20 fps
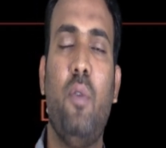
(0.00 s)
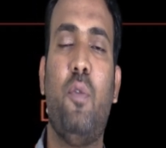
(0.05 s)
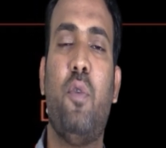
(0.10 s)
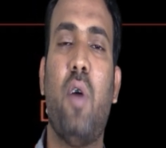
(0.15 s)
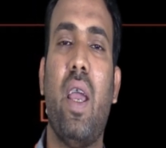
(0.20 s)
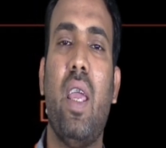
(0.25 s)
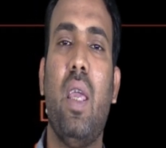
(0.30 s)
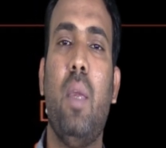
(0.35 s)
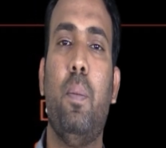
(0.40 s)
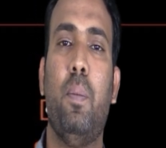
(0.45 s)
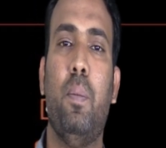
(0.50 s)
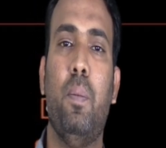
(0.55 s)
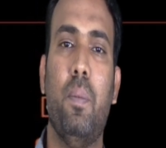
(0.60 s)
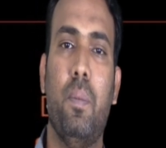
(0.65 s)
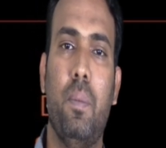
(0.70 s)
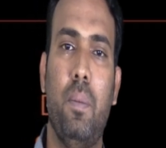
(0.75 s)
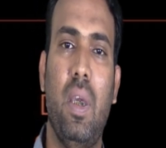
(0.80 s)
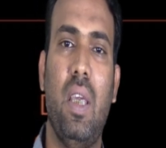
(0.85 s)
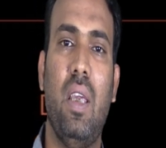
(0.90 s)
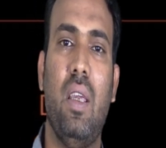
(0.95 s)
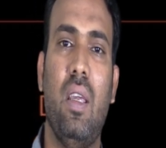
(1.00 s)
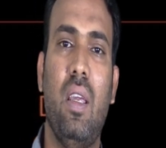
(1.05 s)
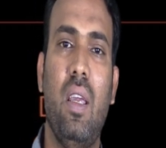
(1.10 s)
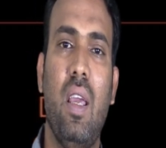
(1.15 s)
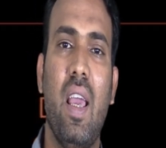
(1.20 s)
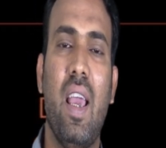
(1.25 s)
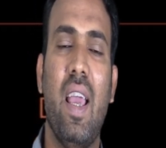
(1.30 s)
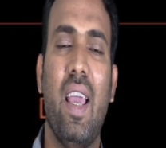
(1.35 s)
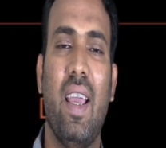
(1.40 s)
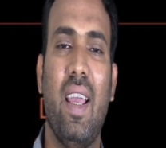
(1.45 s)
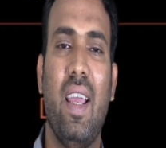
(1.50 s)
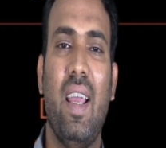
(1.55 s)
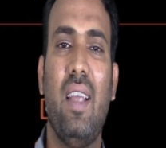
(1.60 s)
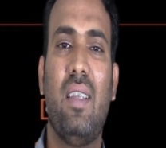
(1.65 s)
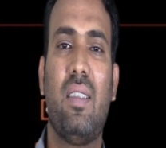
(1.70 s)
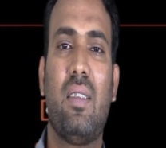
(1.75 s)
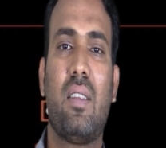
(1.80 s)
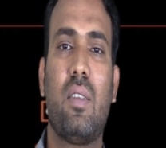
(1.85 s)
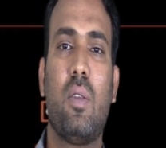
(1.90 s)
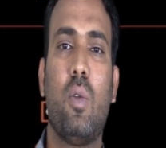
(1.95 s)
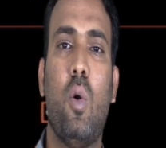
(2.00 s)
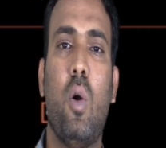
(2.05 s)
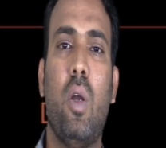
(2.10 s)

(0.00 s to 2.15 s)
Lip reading: C5B is